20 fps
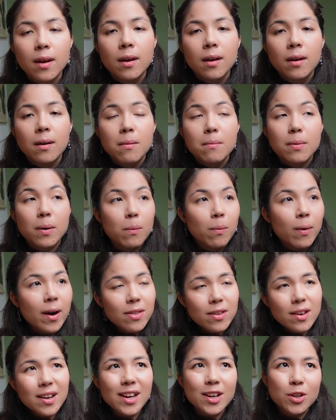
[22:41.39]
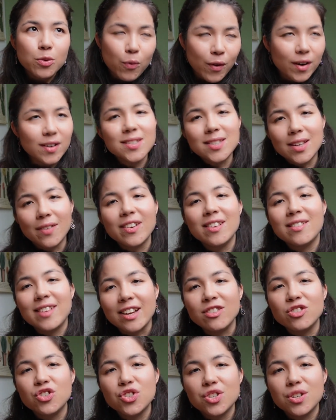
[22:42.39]
But whether it was their
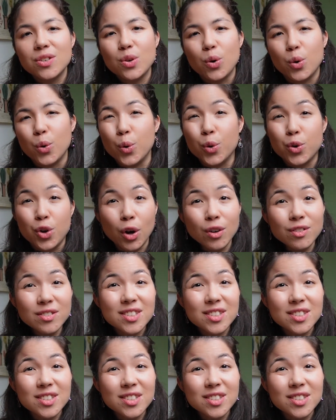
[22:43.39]
intention or not,